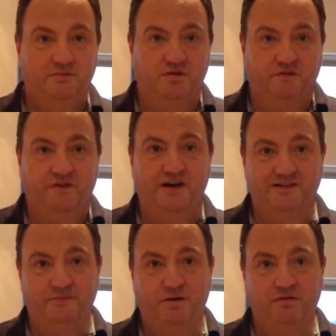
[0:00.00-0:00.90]
Up
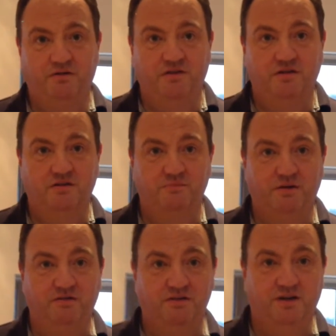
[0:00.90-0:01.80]
north. In both
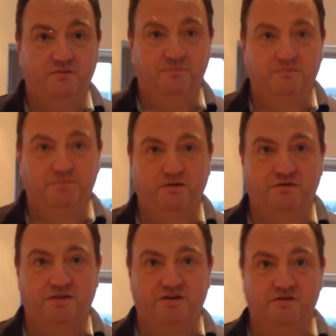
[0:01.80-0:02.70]

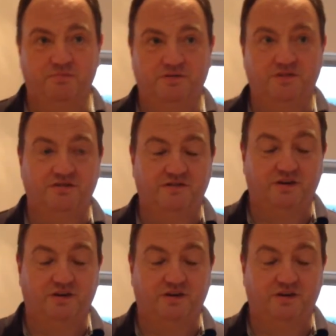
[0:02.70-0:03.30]
competitions.